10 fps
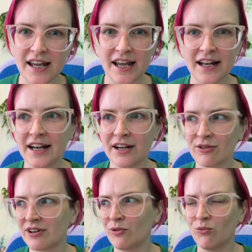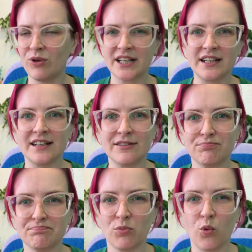And what a
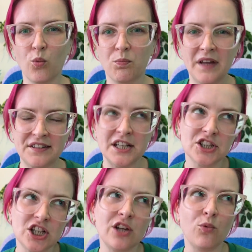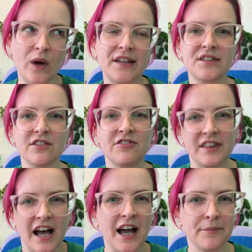essentially waste of
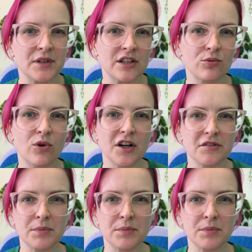time that was,